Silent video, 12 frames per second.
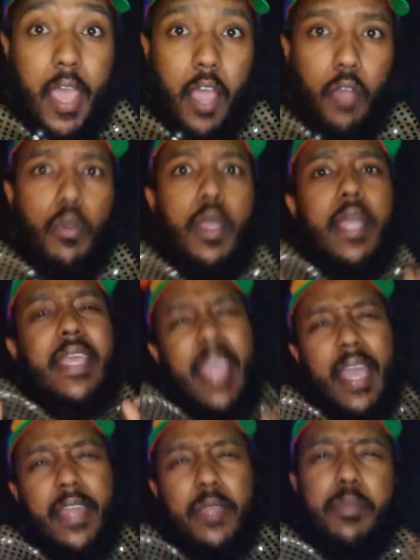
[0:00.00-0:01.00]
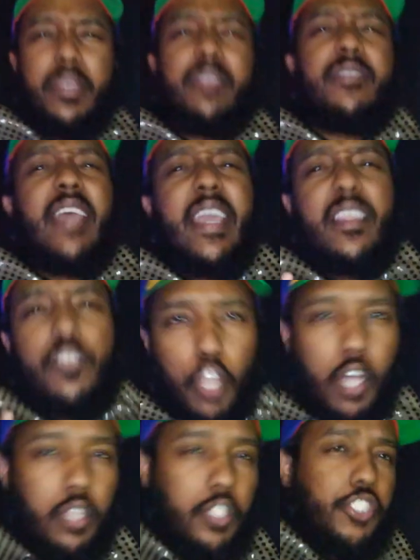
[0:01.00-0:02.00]
Now, Cannabix
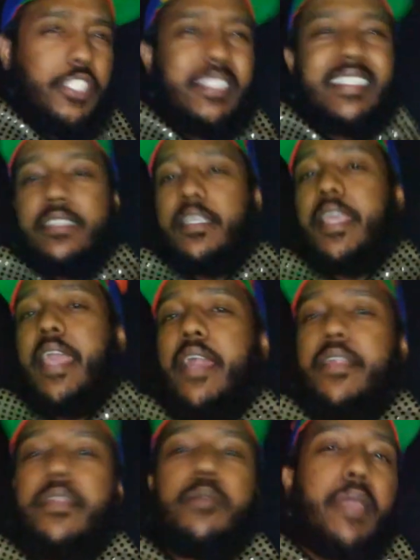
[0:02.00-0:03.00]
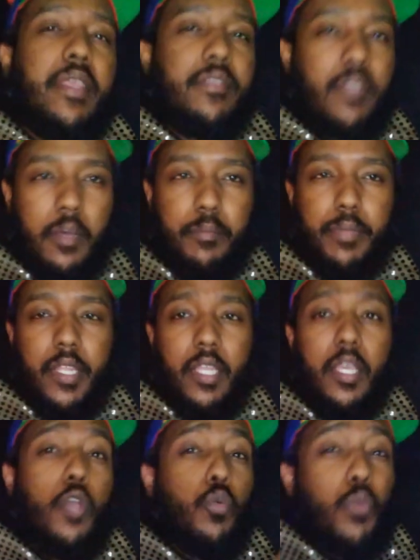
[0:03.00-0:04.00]
Technologies is a Canada-based company
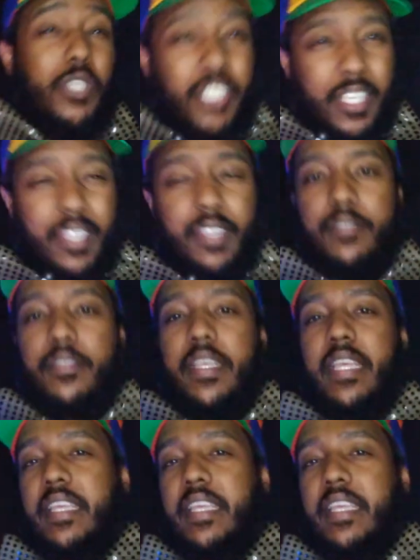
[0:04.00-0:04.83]
which is